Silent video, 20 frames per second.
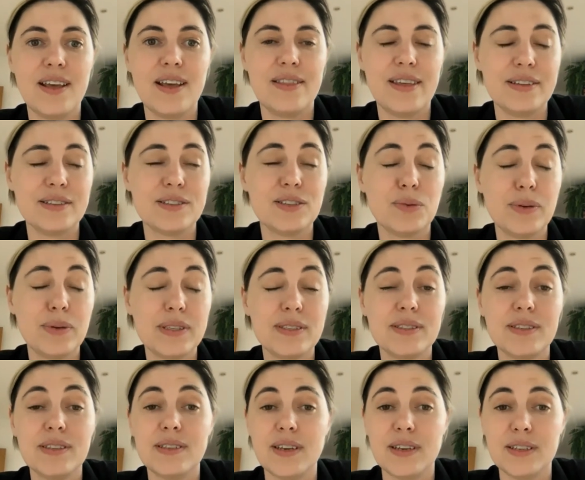then
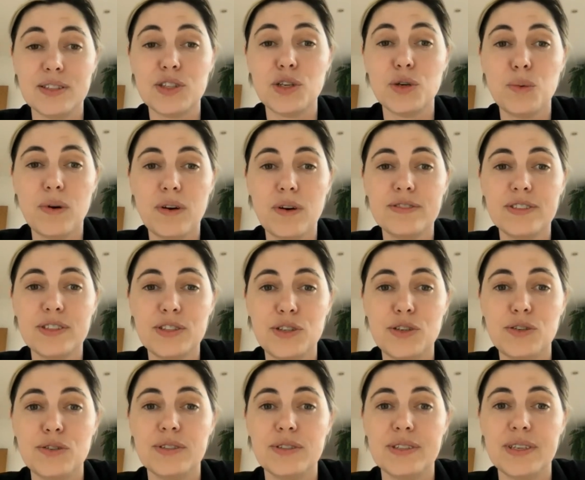twisted and too often
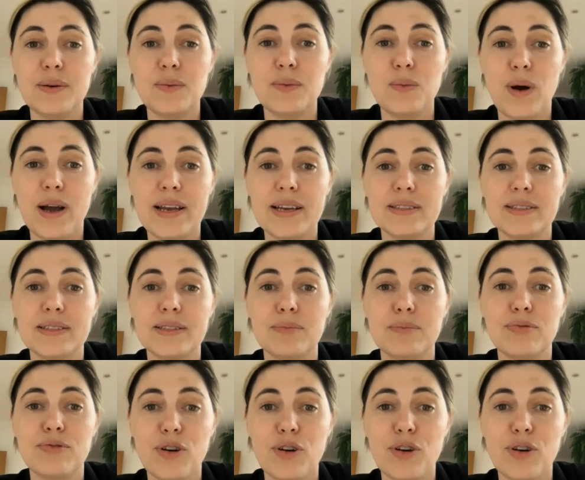used in ways to